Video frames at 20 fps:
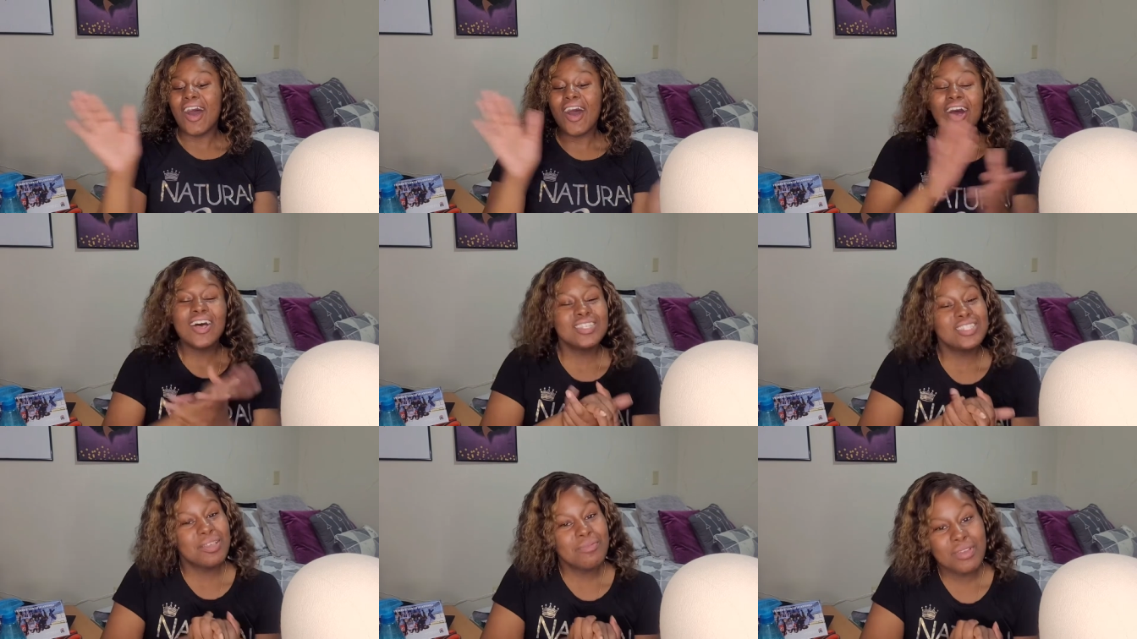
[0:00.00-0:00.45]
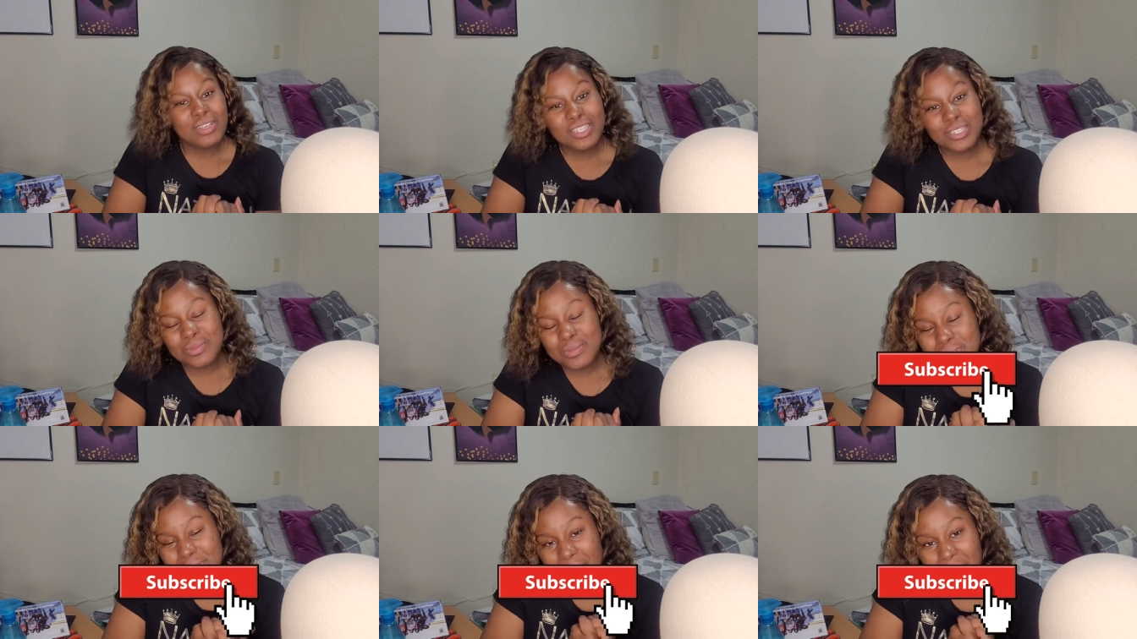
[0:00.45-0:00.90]
Also, make sure
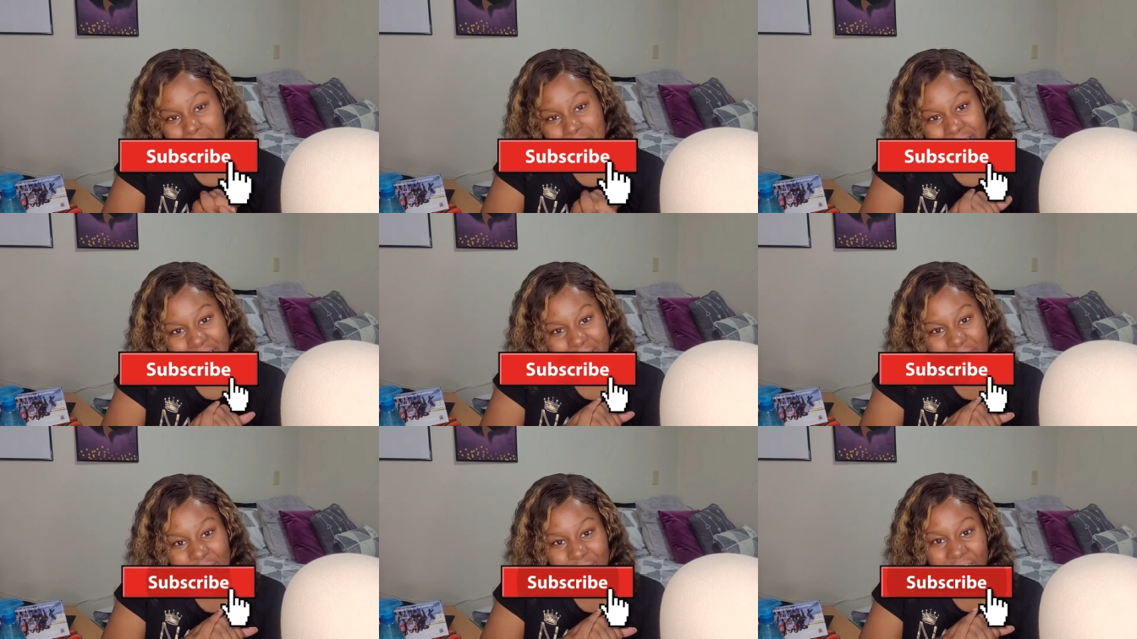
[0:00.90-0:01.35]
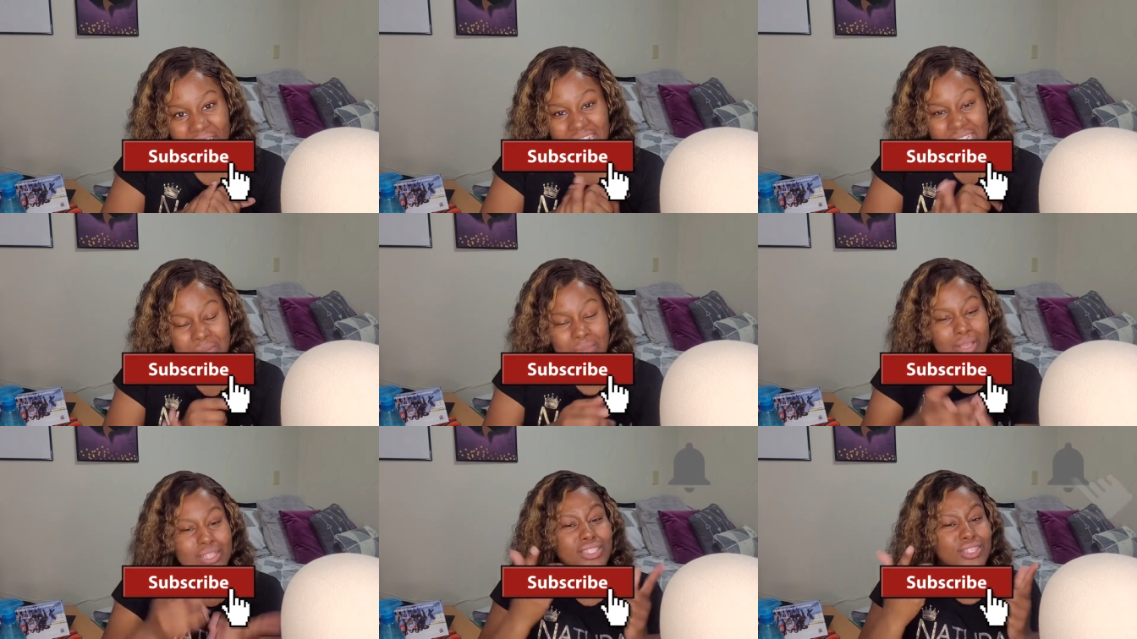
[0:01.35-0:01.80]
to subscribe and hit the
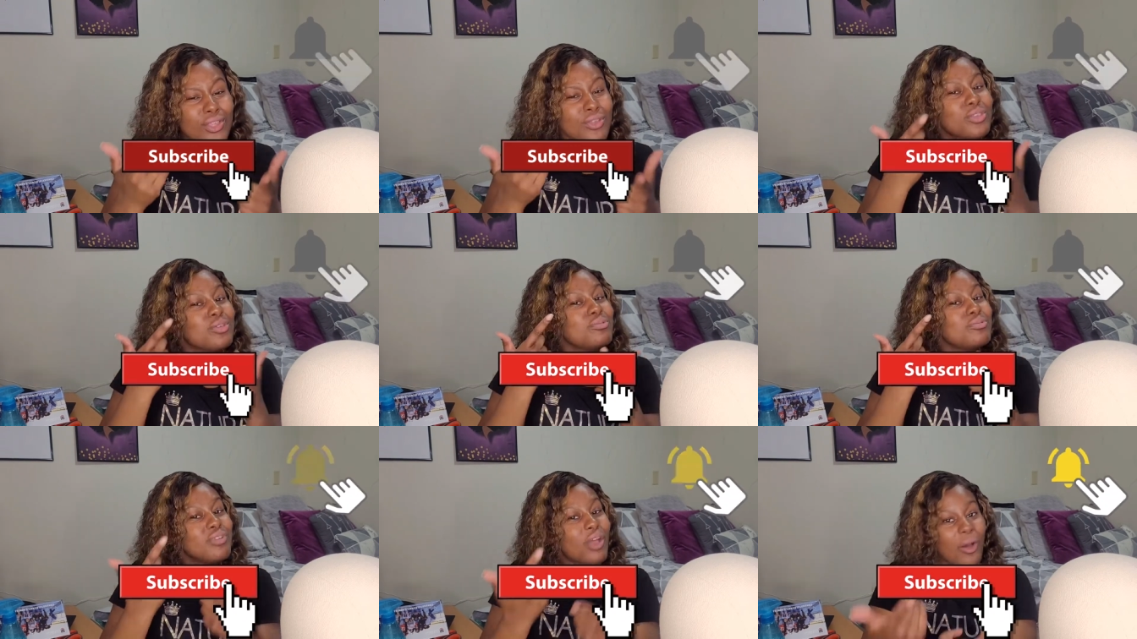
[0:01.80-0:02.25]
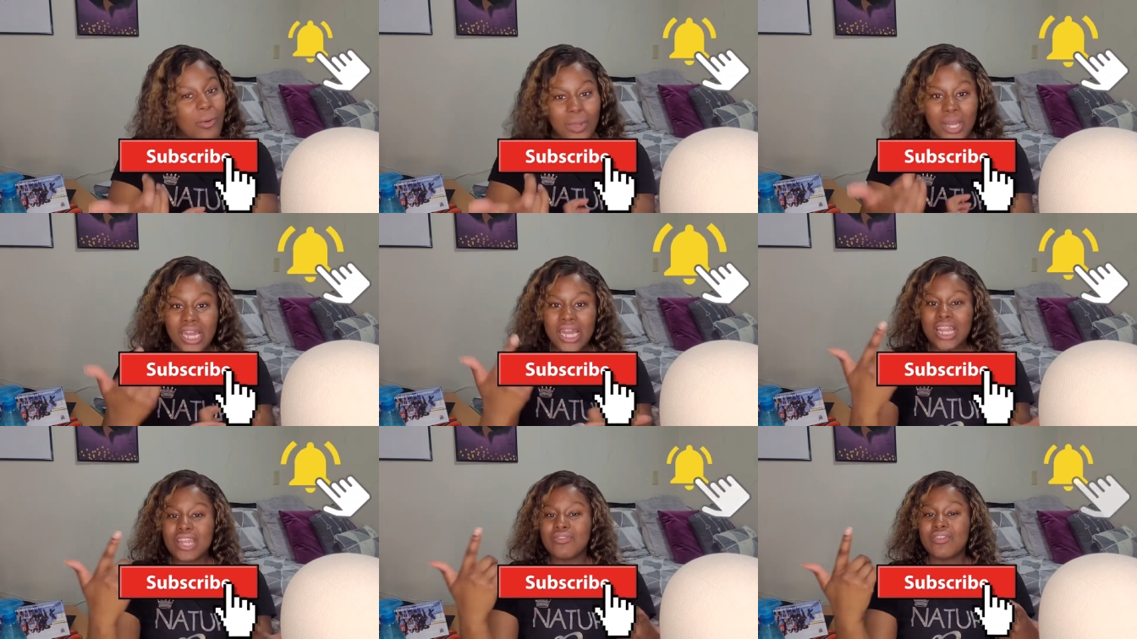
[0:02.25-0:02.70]
notification bell so you know when
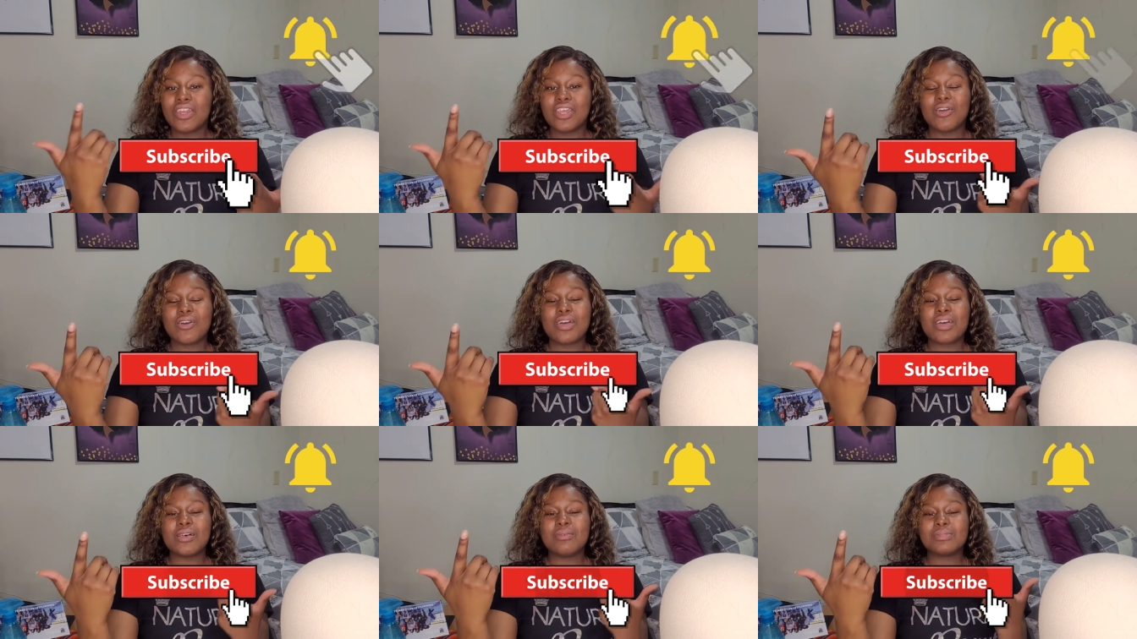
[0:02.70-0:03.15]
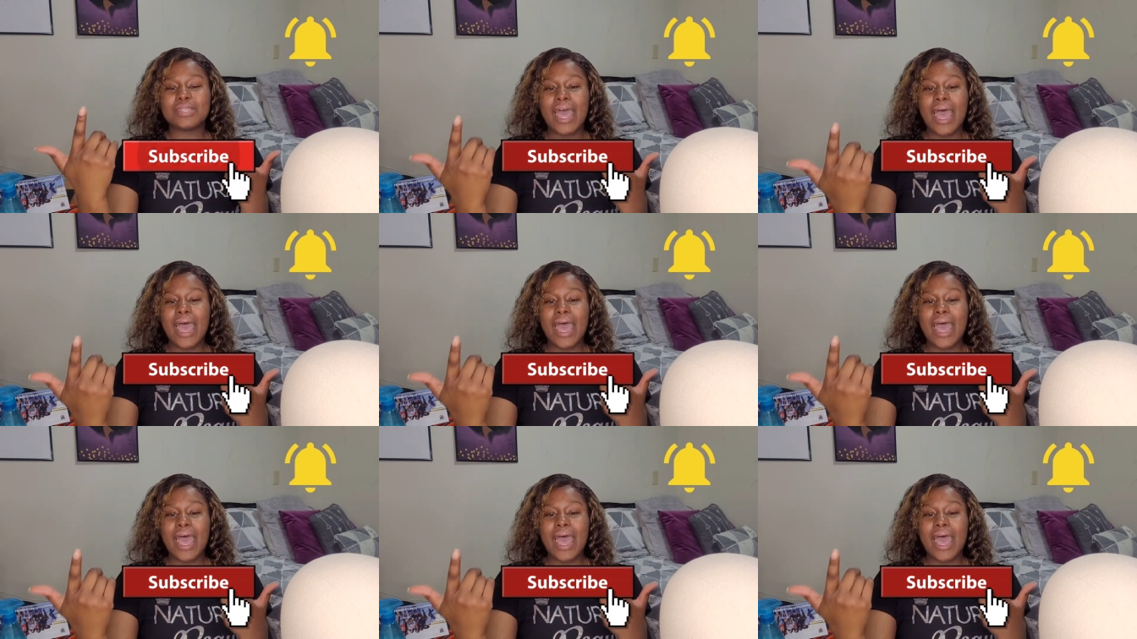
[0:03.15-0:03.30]
another video comes